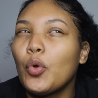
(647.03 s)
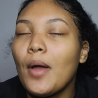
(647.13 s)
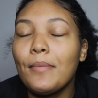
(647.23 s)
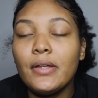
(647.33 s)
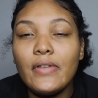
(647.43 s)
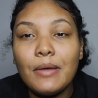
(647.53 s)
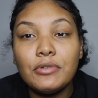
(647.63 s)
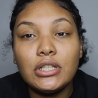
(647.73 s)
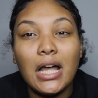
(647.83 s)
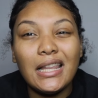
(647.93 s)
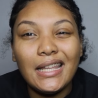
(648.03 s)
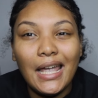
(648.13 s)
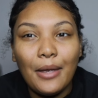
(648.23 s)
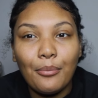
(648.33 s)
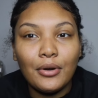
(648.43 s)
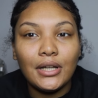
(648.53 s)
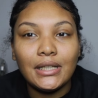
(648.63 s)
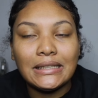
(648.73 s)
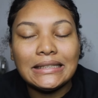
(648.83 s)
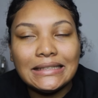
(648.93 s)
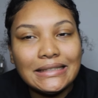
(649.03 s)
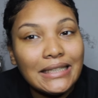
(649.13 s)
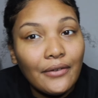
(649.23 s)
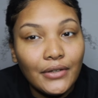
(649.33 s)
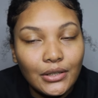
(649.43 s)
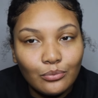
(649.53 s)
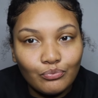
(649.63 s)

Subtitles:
I'm gonna give that one a solid 8.7.